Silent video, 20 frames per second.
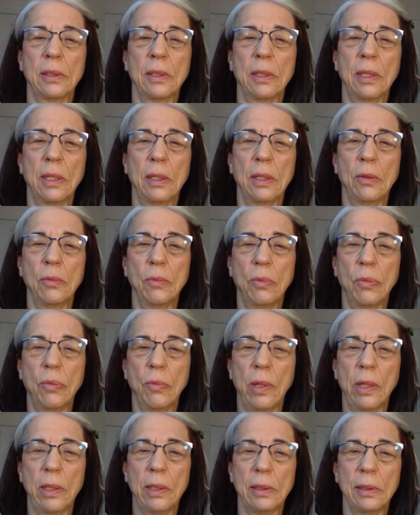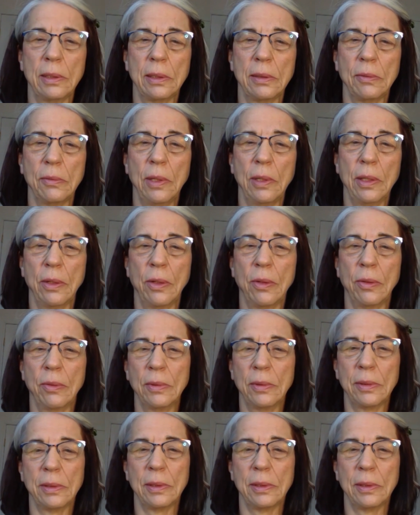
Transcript: on what, you know,